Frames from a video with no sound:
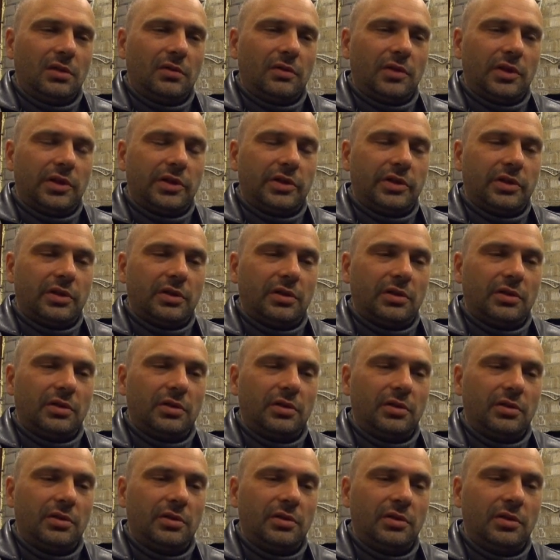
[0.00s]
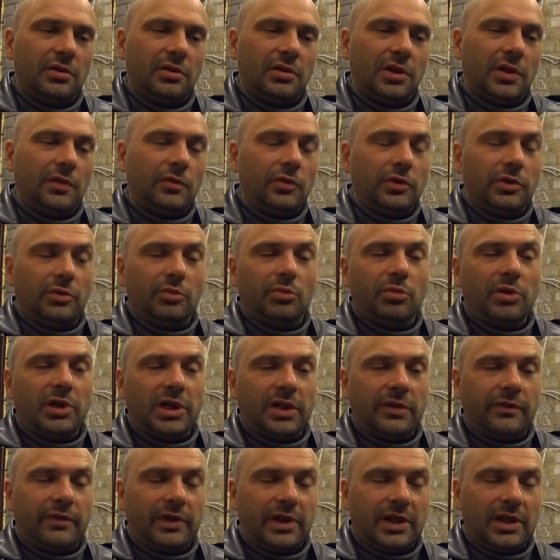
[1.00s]
That's it. I wouldn't
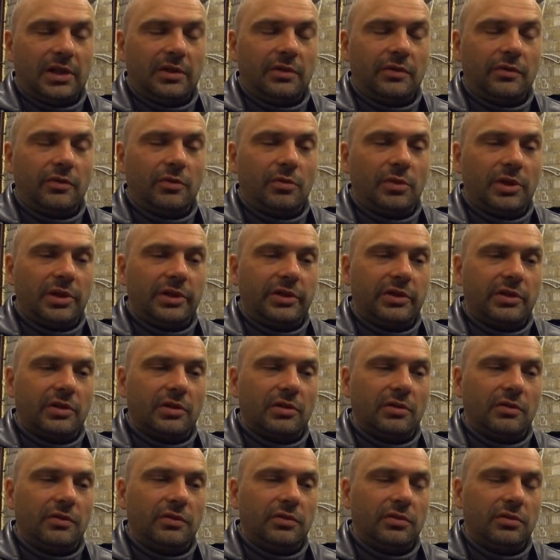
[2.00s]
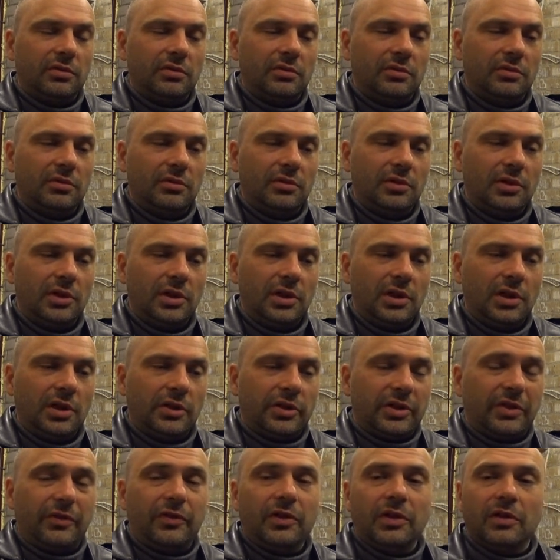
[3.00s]
buy that for myself.
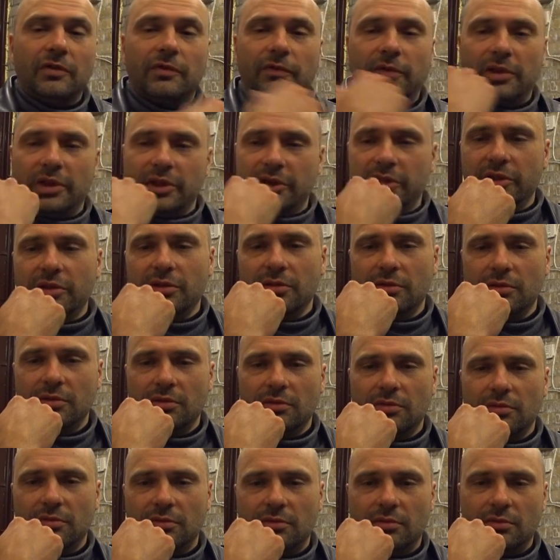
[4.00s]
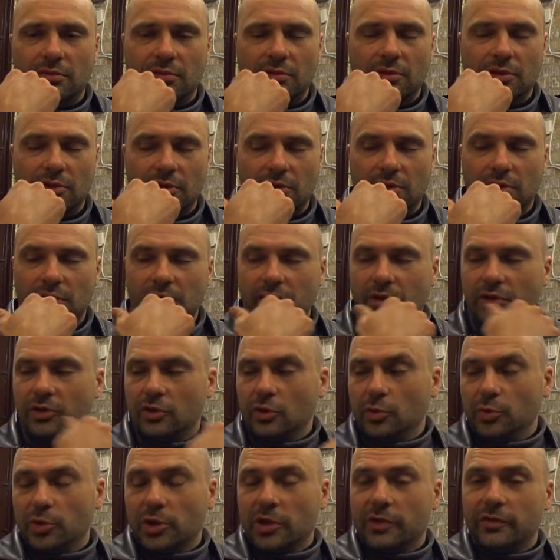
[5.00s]
Because I think this
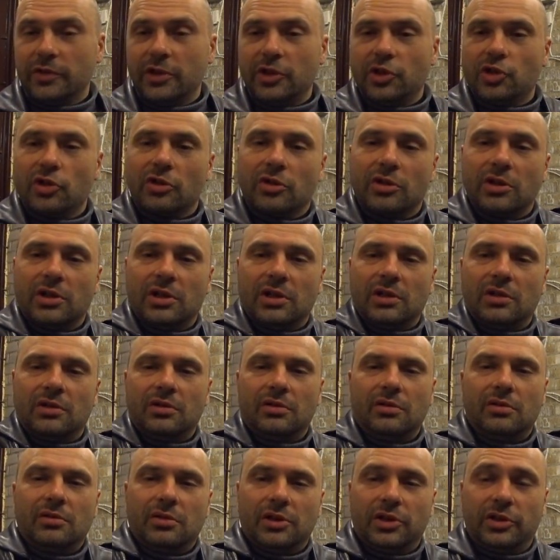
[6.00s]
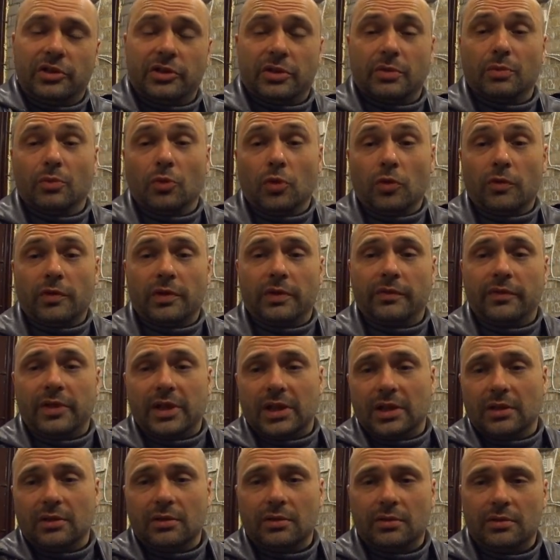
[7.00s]
Super Adventure R, it's more than
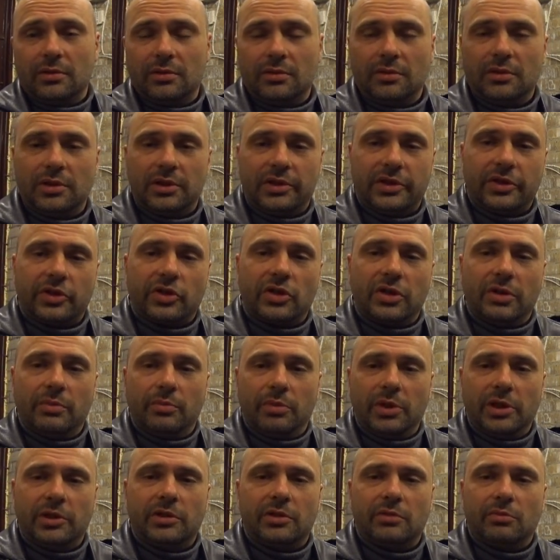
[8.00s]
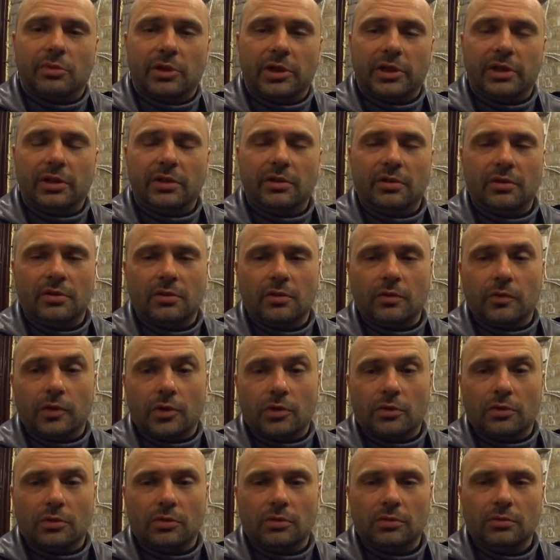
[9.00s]
that. It's actually a better bike
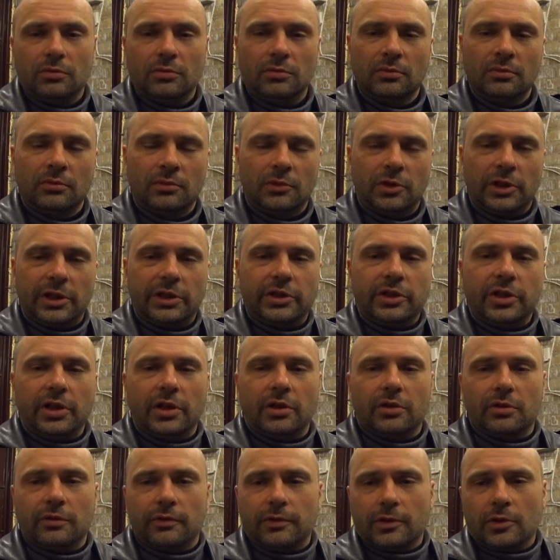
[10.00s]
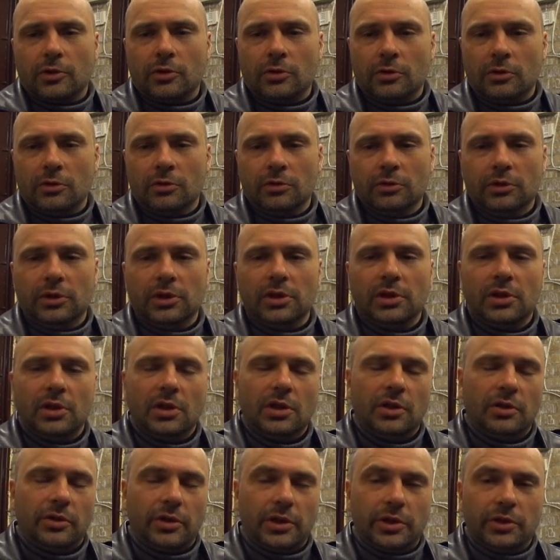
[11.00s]
overall. You can take it off-road,
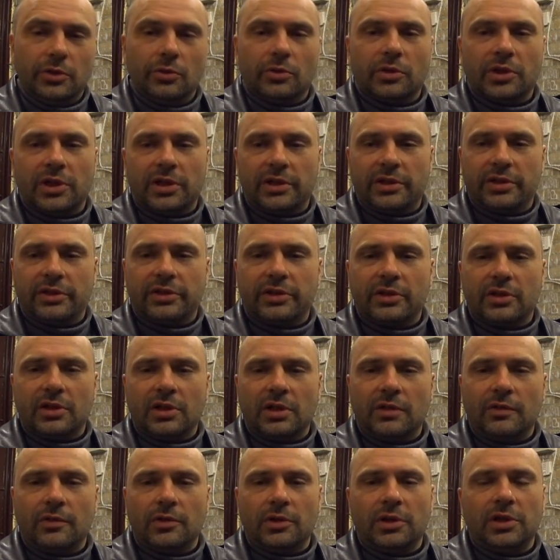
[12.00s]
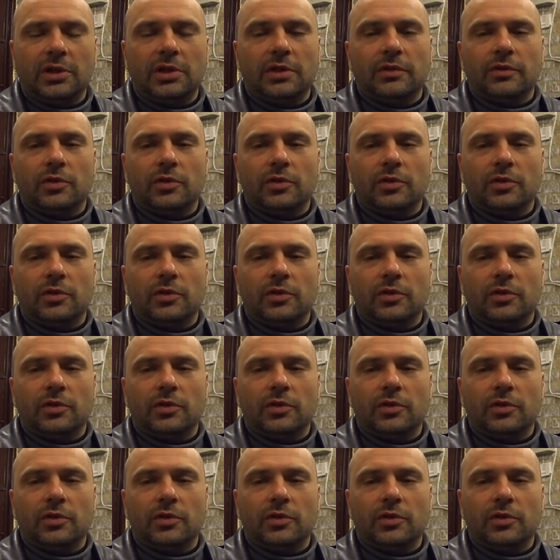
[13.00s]
you can do crazy stuff on it.